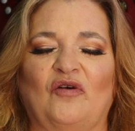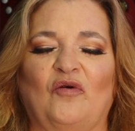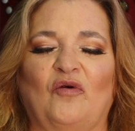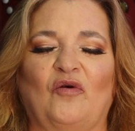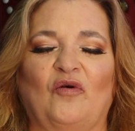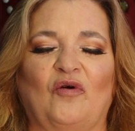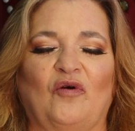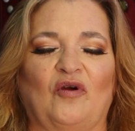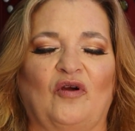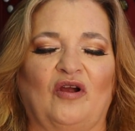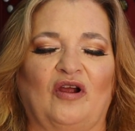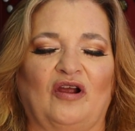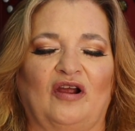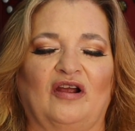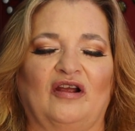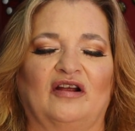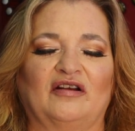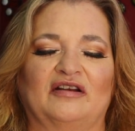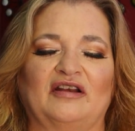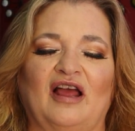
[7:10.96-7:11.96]

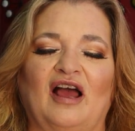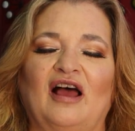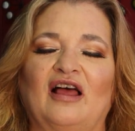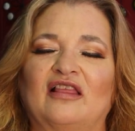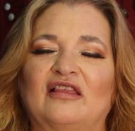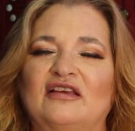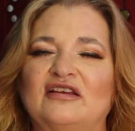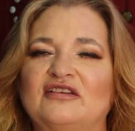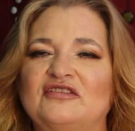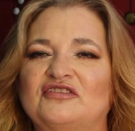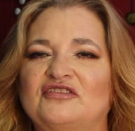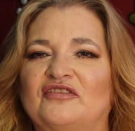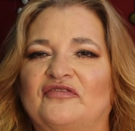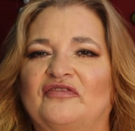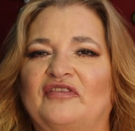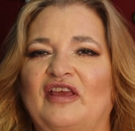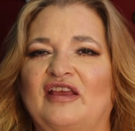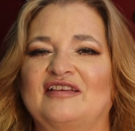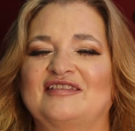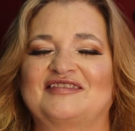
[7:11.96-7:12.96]
or knowledge of
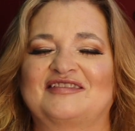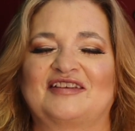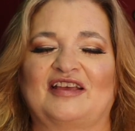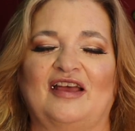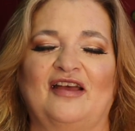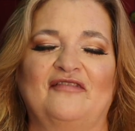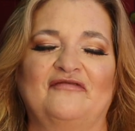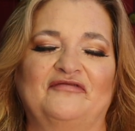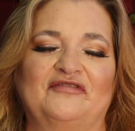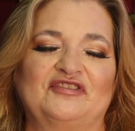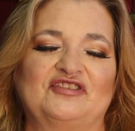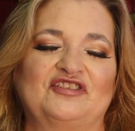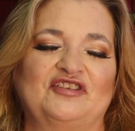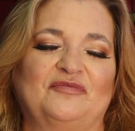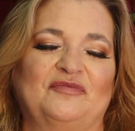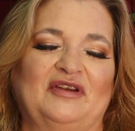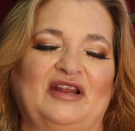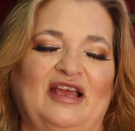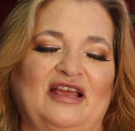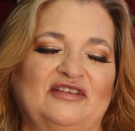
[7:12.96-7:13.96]
things to come for
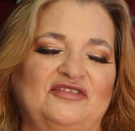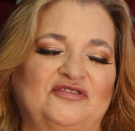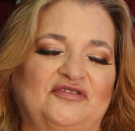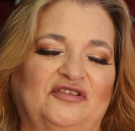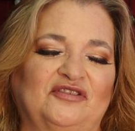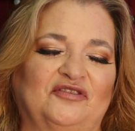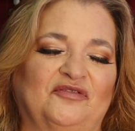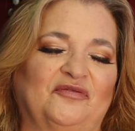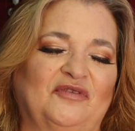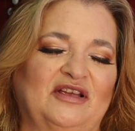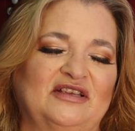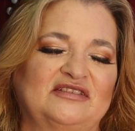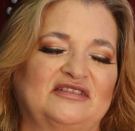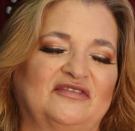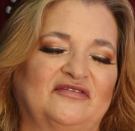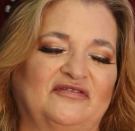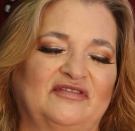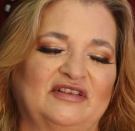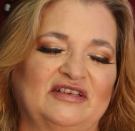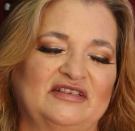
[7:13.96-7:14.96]
Gemini during the rest
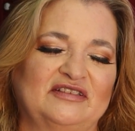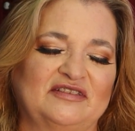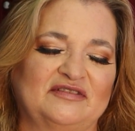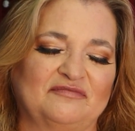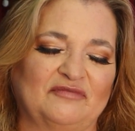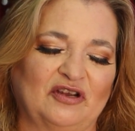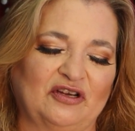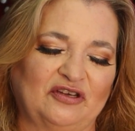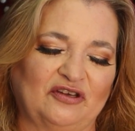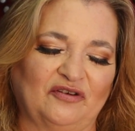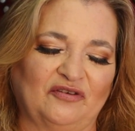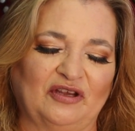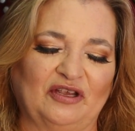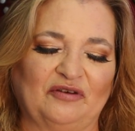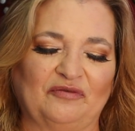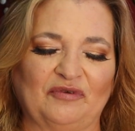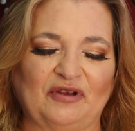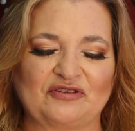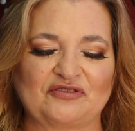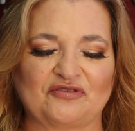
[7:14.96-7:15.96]
of this Mercury
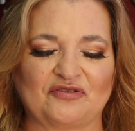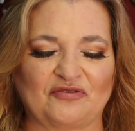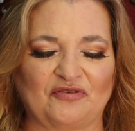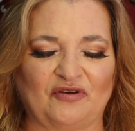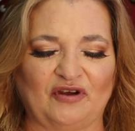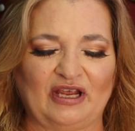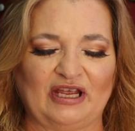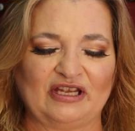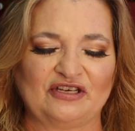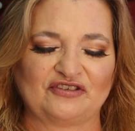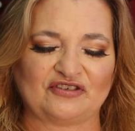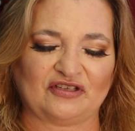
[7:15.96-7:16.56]
in retrograde,